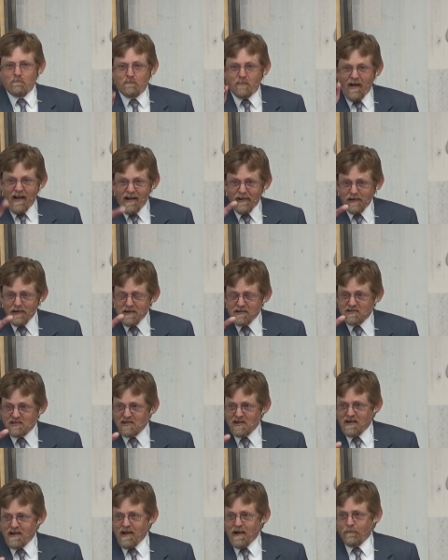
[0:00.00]

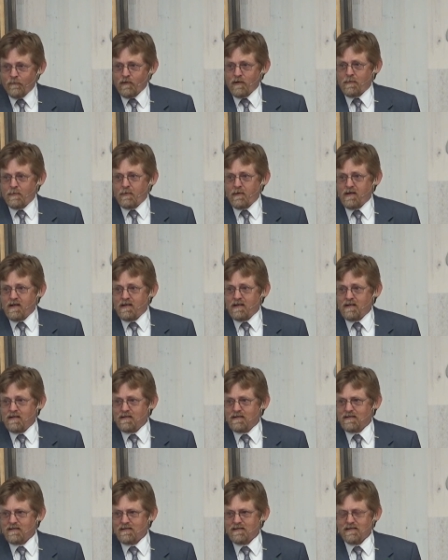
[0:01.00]
Balancing
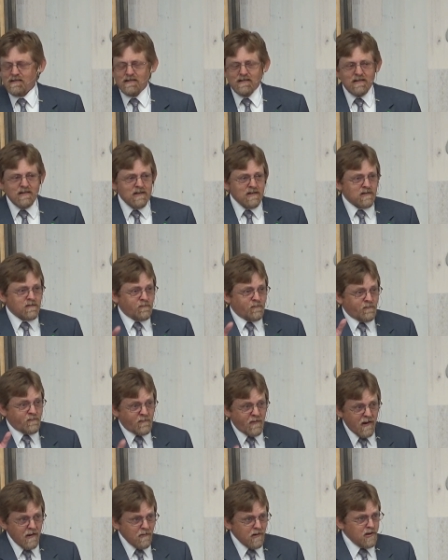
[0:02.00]
everything is
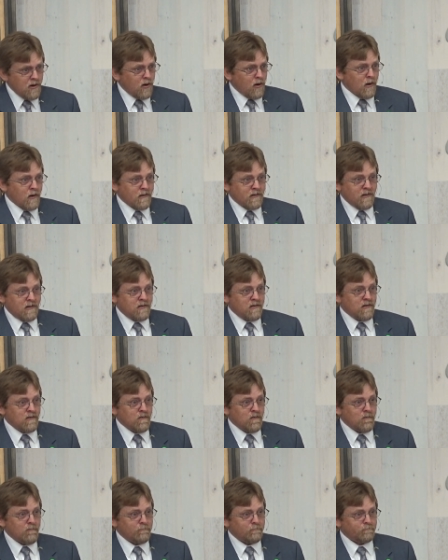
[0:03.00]
very hard to
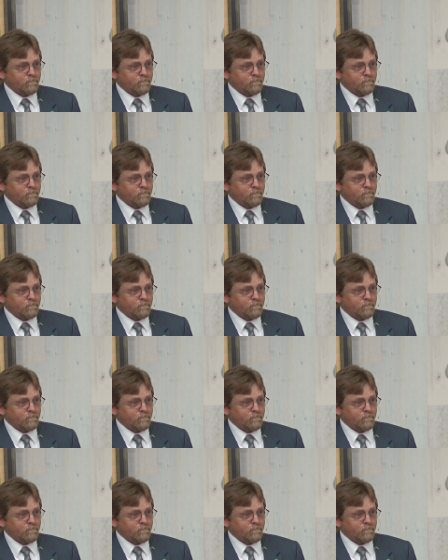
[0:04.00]
do.